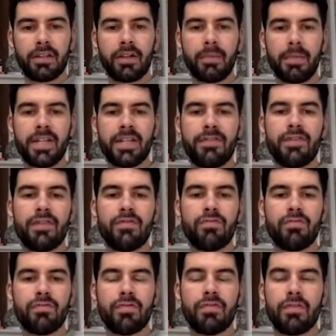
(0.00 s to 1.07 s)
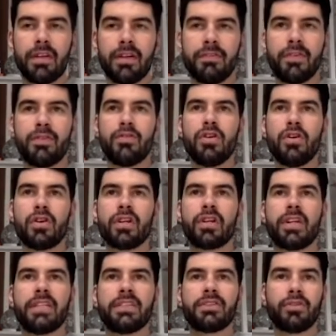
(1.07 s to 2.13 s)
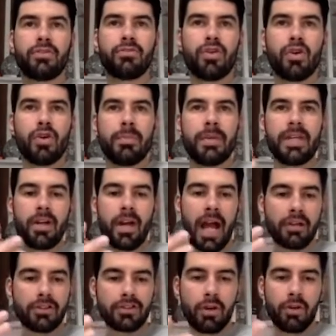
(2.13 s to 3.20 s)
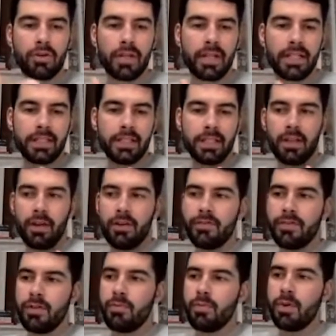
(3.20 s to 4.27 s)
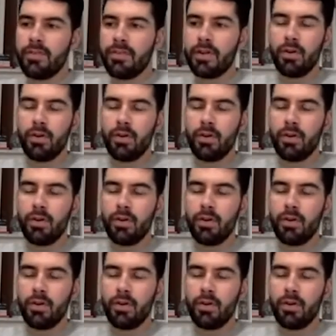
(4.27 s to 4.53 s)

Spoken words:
I mean, if you look into a room in your household, if